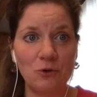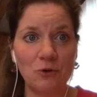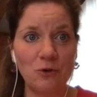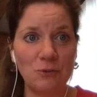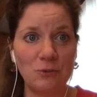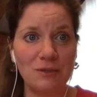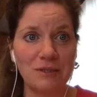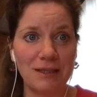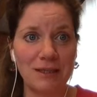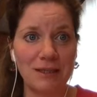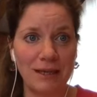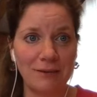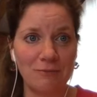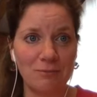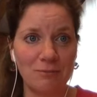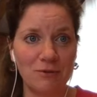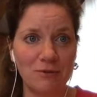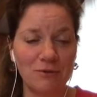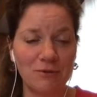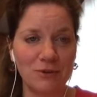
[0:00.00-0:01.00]
there was a life
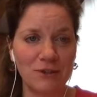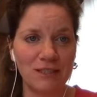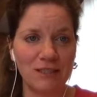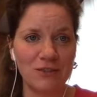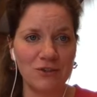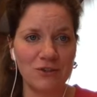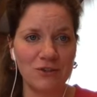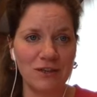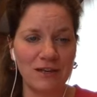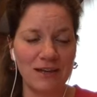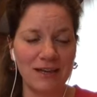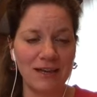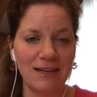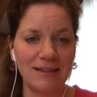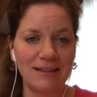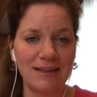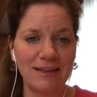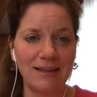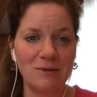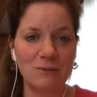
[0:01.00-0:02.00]
before internet.
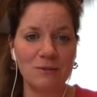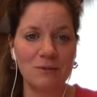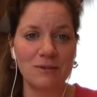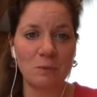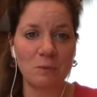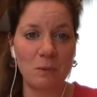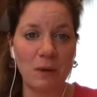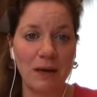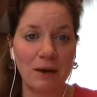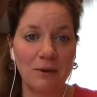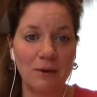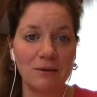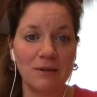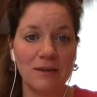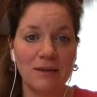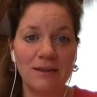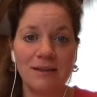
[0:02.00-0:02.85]
And then it was about,